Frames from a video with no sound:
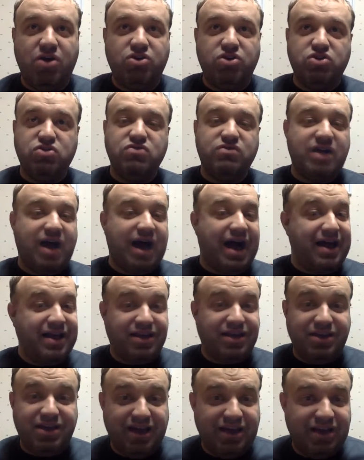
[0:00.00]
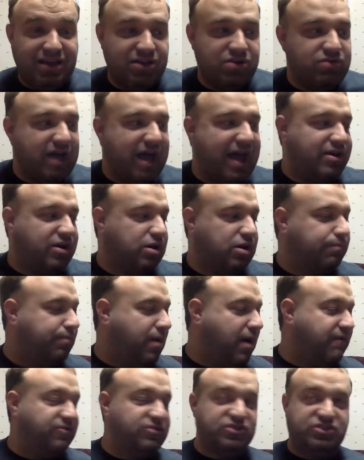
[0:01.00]
you had your
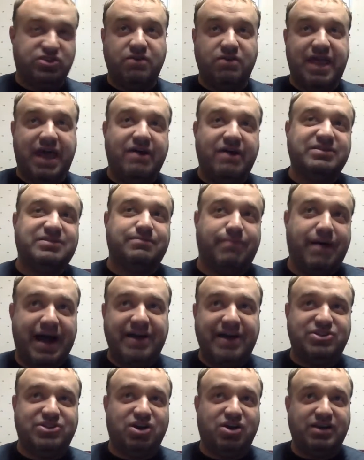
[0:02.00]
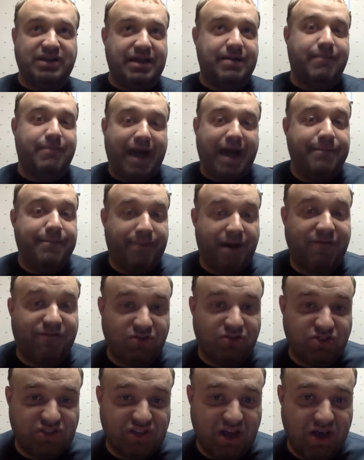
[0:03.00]
buffer zone. Now it's my turn to get my
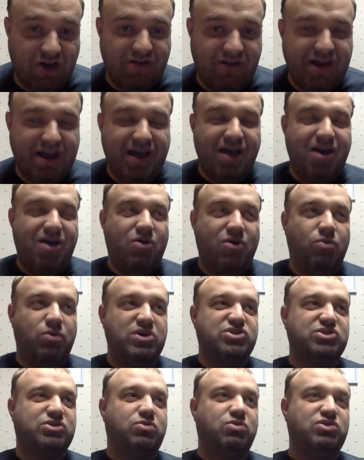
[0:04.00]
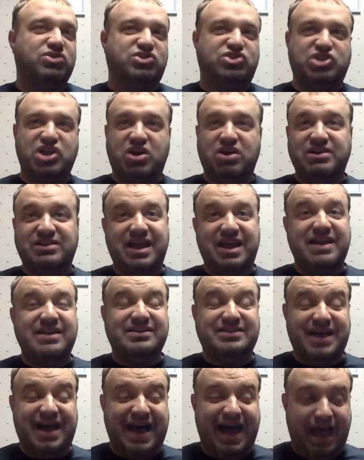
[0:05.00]
buffer zone, which of course Jerry again
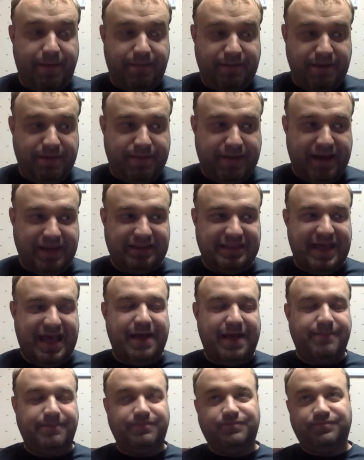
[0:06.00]
is not happy about that.